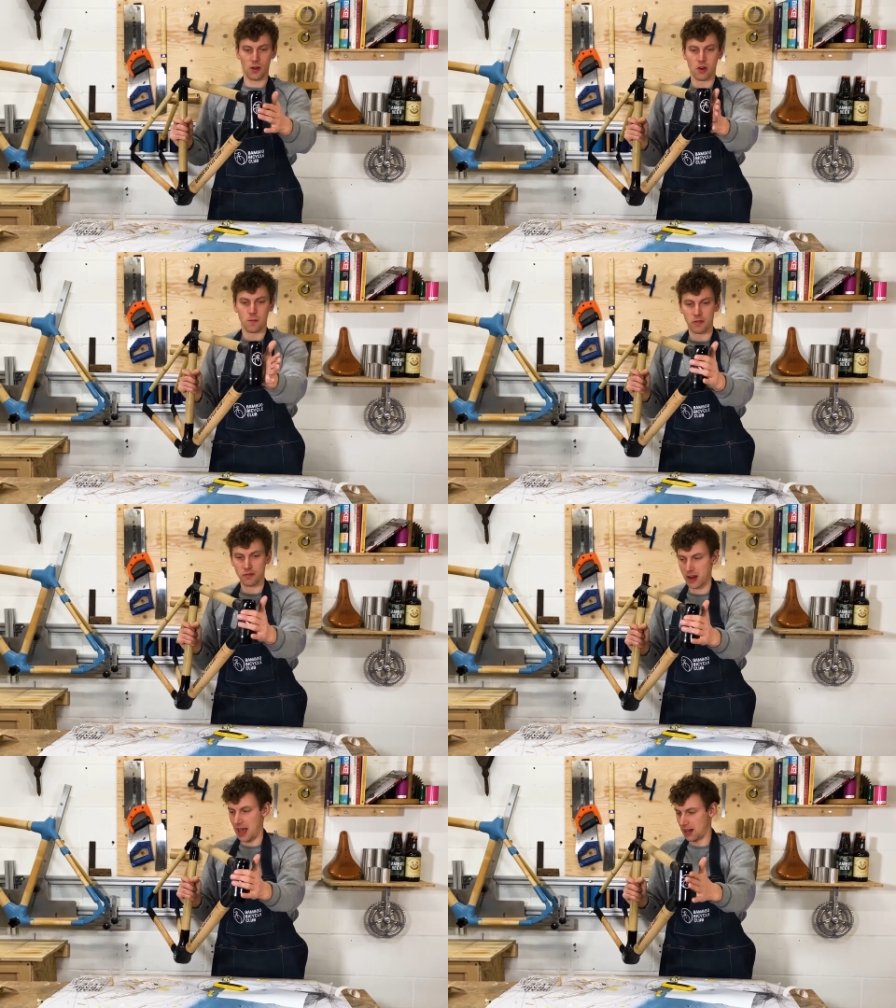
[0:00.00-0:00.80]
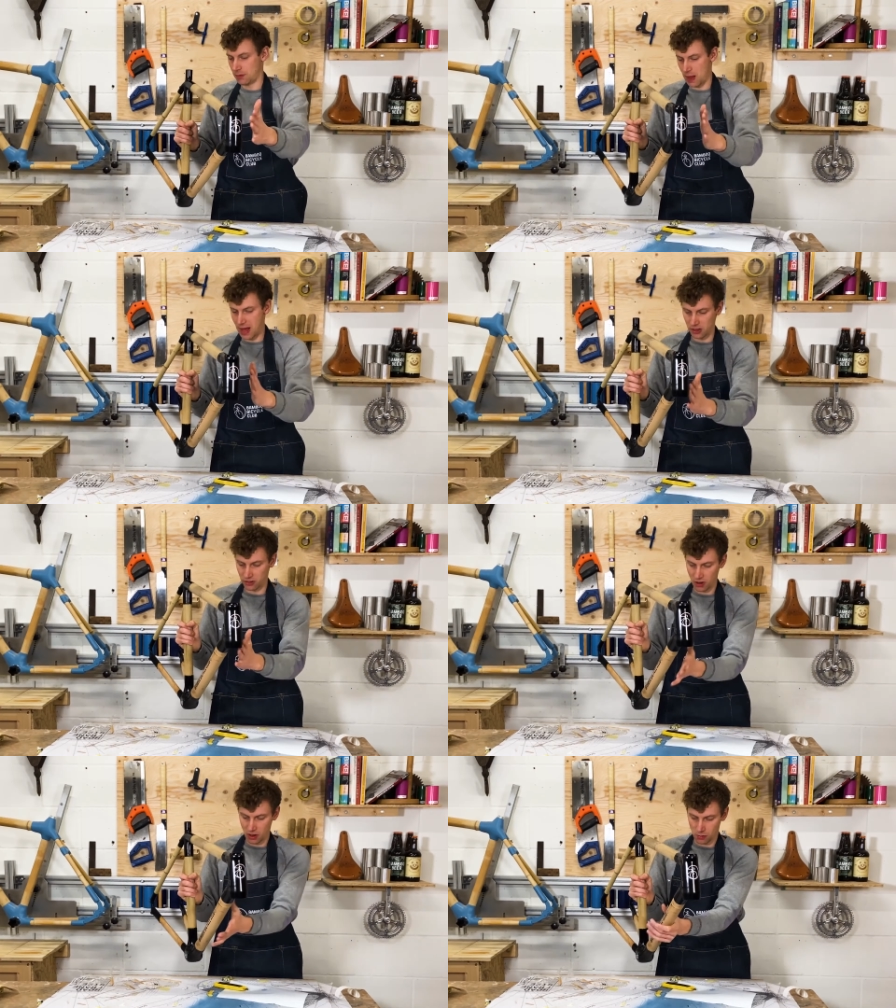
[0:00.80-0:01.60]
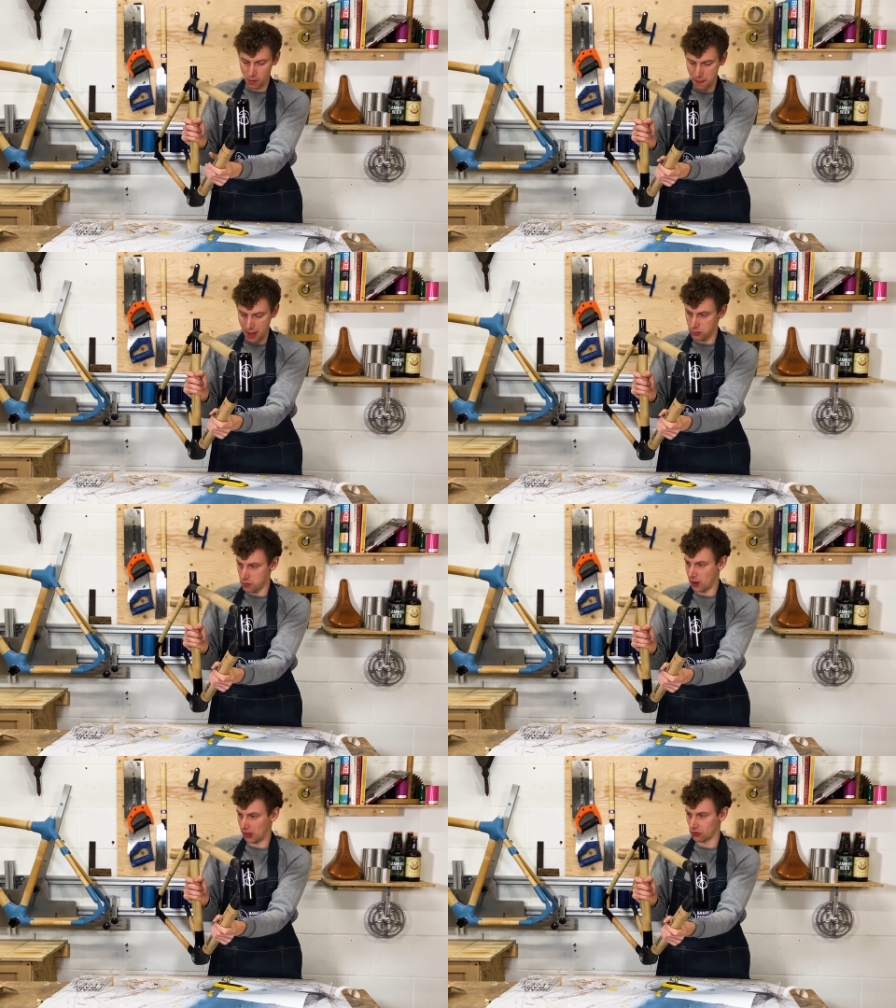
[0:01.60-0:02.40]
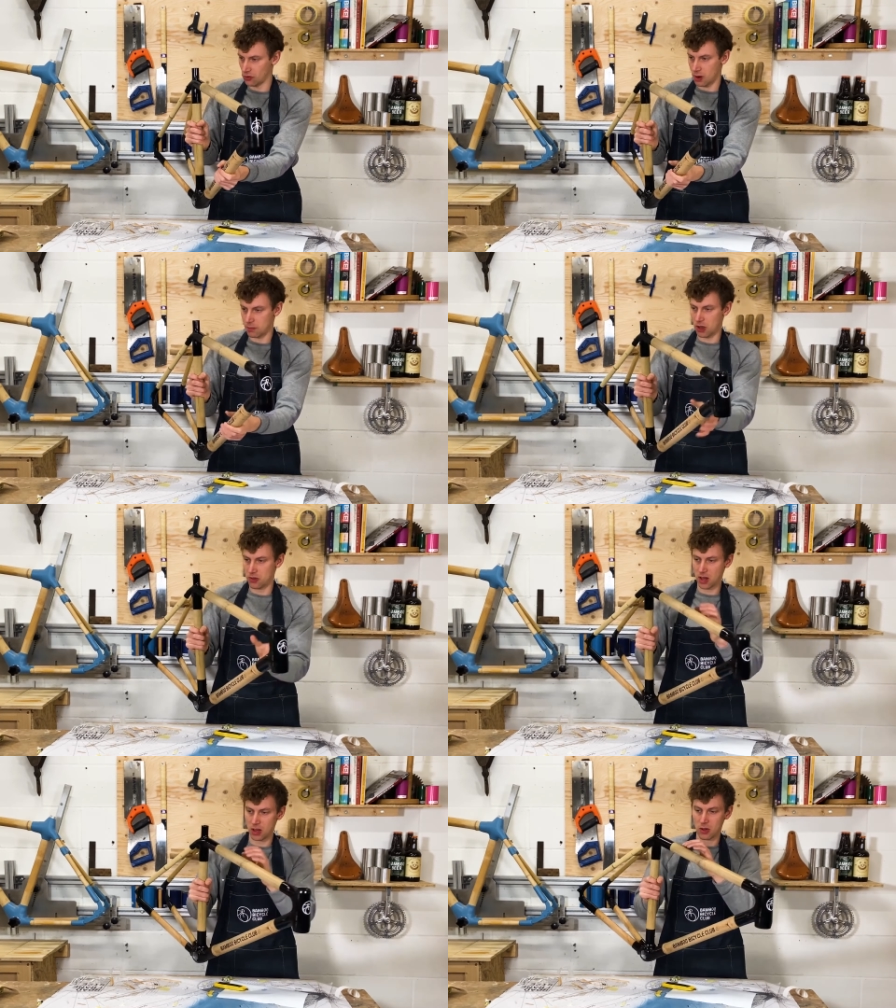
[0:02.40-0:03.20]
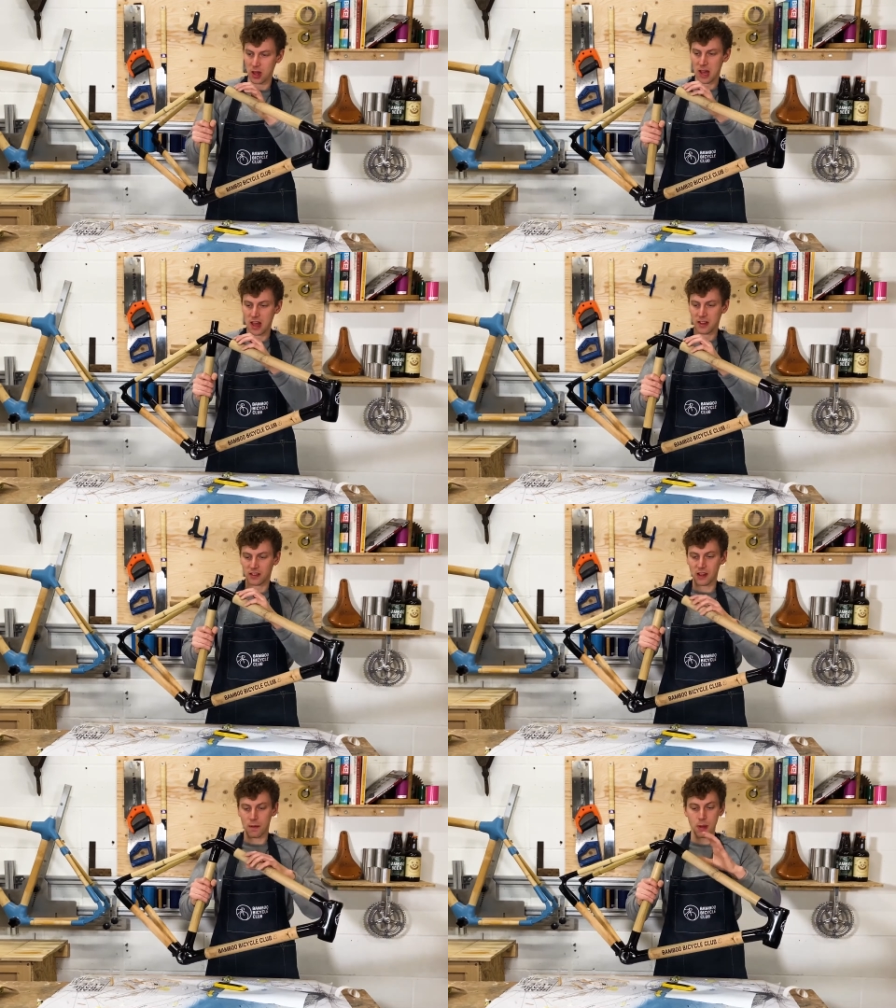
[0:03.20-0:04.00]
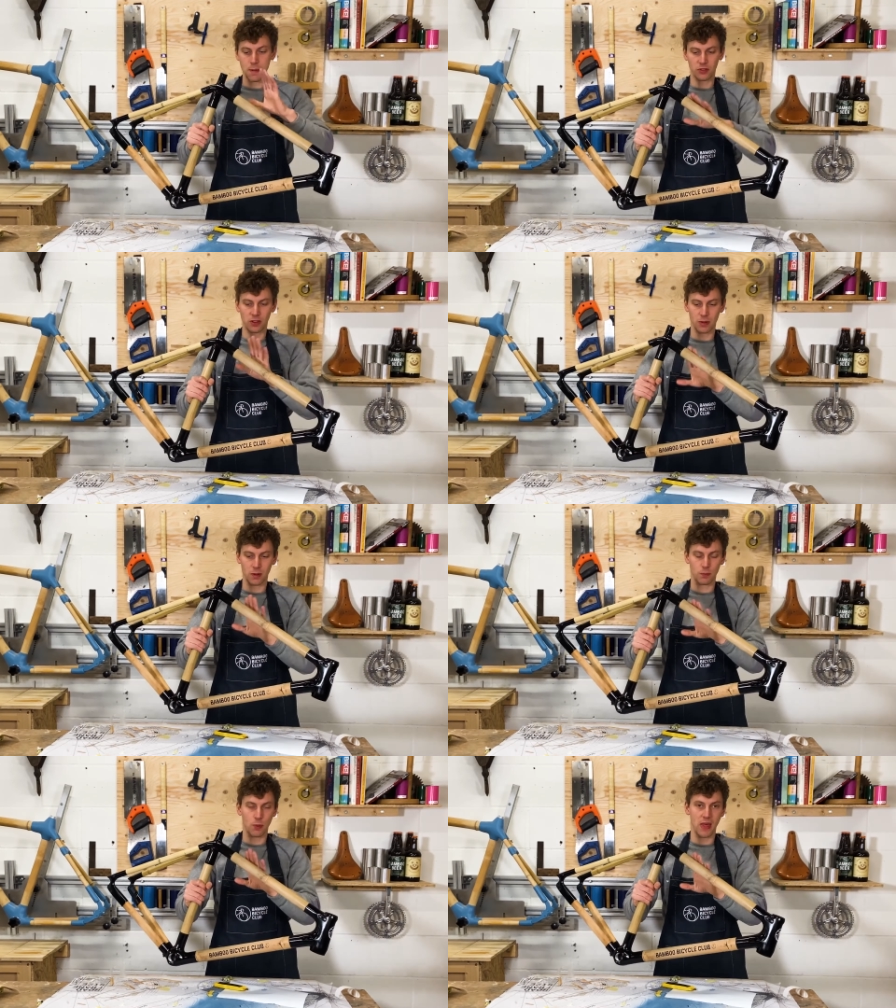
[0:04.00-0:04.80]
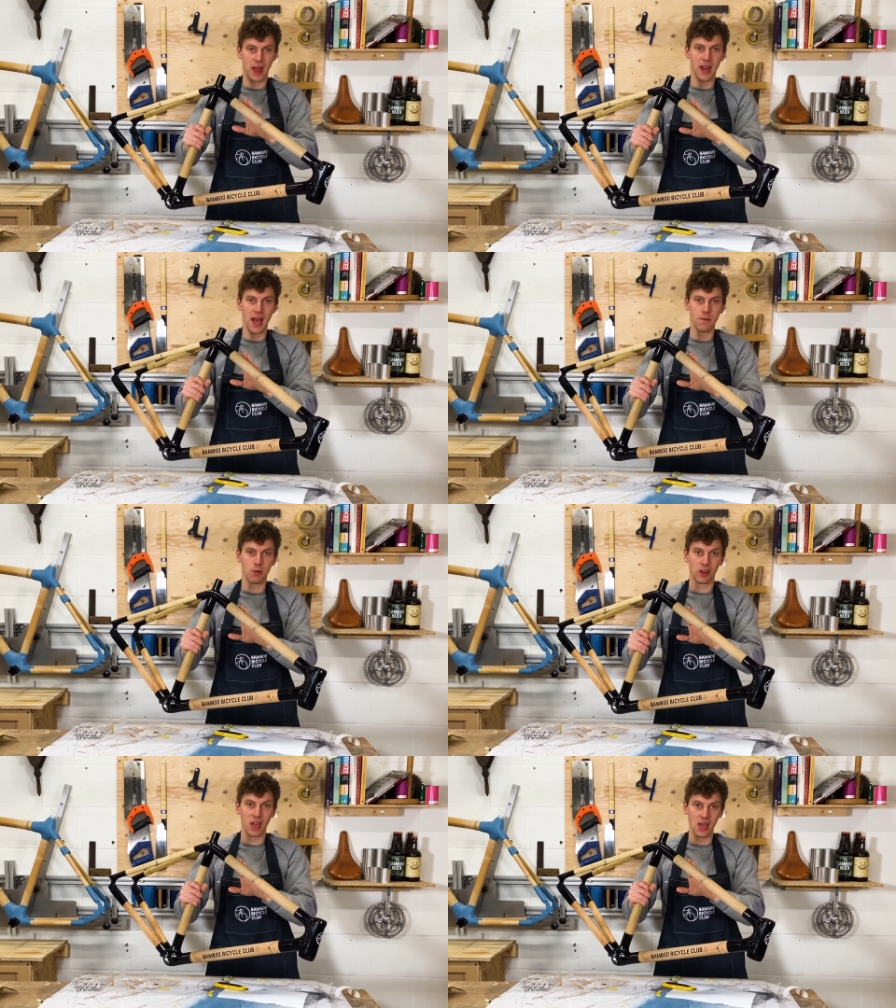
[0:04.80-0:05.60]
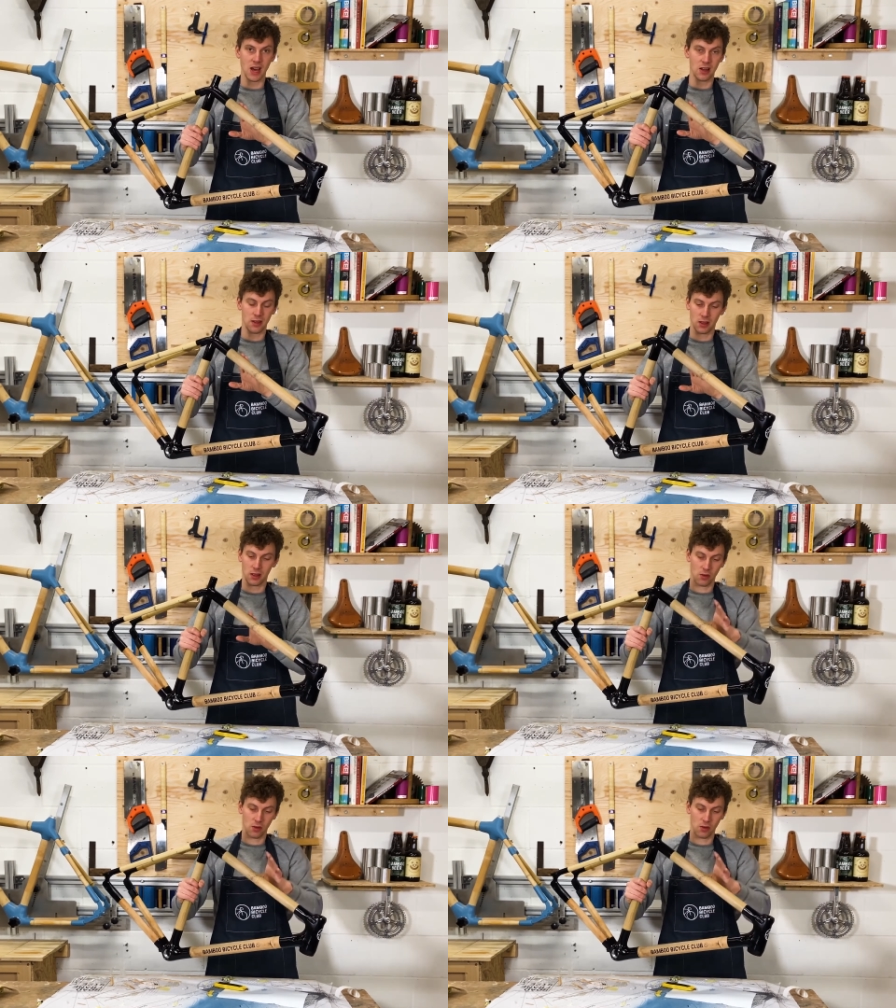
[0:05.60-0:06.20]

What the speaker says: so I've got my front head badge, I've got my Bamboo Bicycle Club logo. Some people sometimes put their name on here.